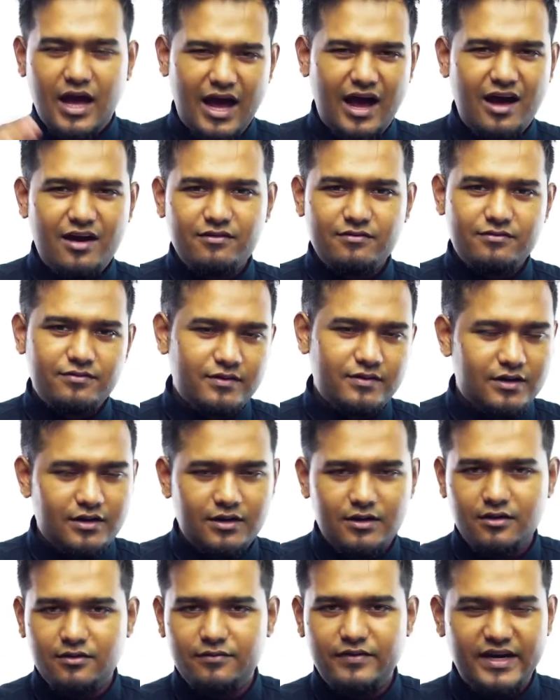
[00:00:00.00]
Have
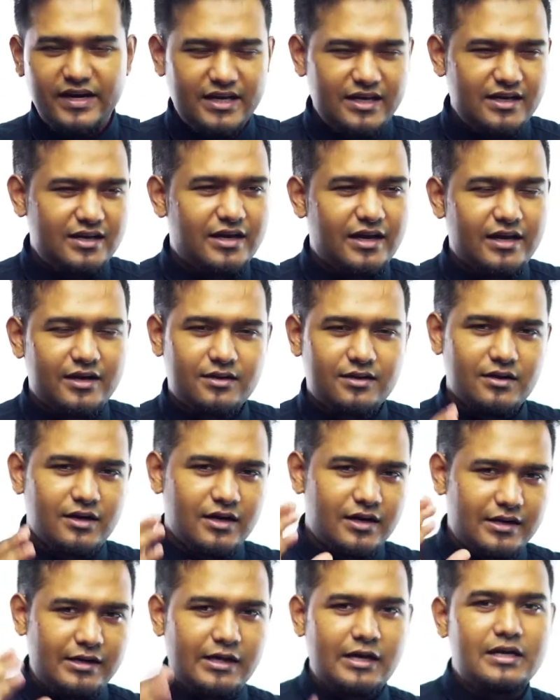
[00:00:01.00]
a very like
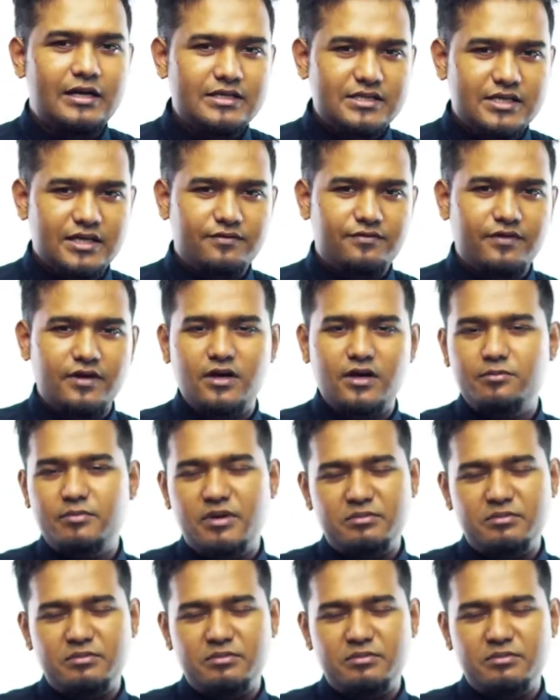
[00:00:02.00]
realistic figure,